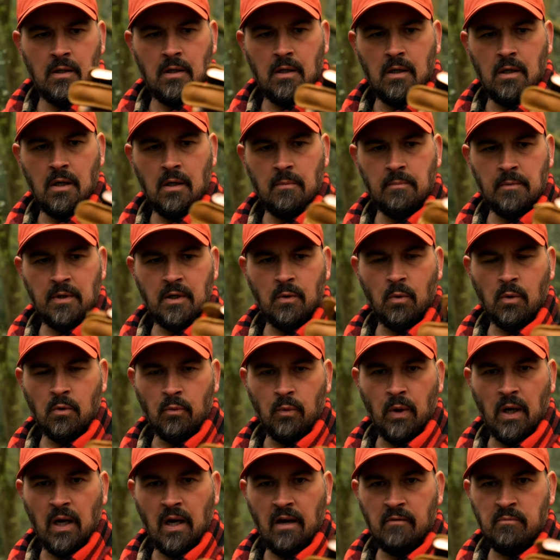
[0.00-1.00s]
You
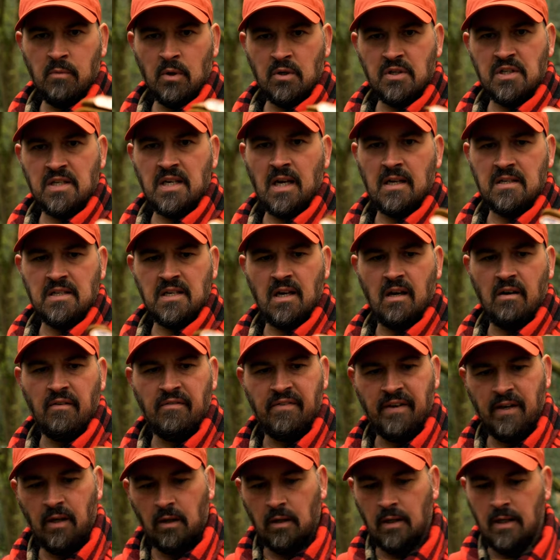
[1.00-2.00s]
wouldn't really have much tactile
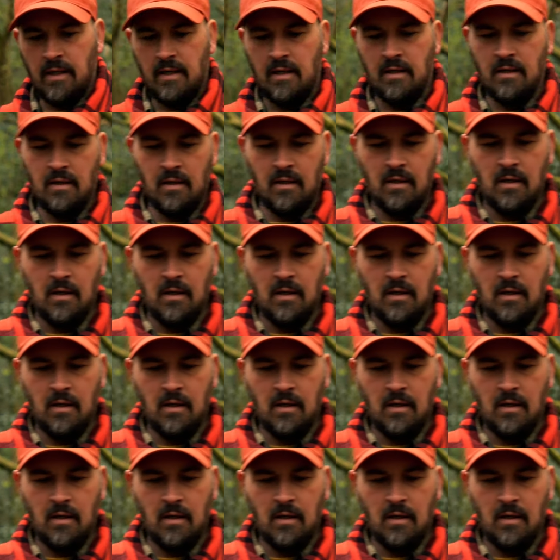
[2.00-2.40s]
feel there.